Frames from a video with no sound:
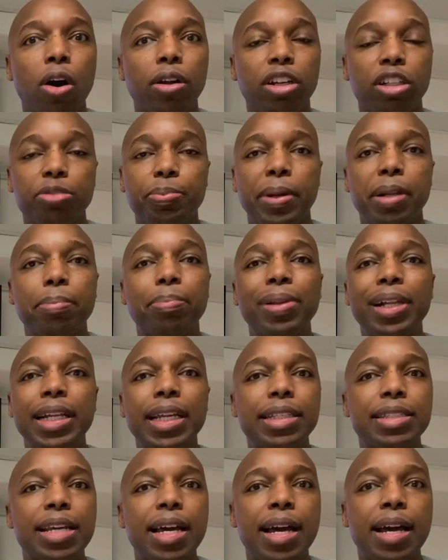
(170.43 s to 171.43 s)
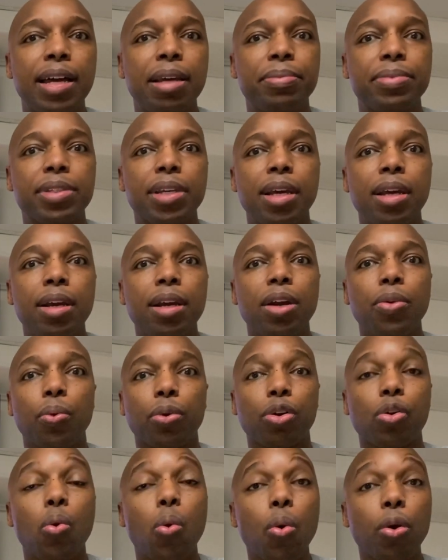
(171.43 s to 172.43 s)
There's been plenty of times where
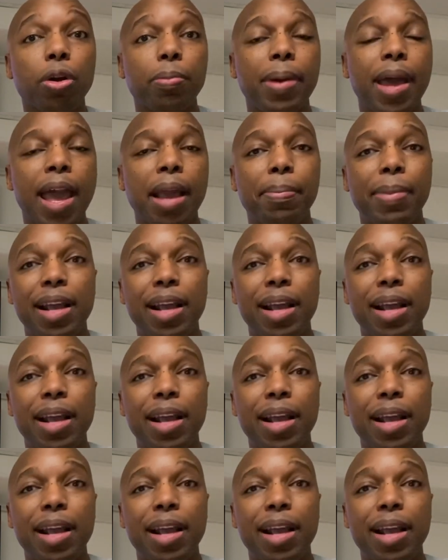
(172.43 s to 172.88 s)
the quarterback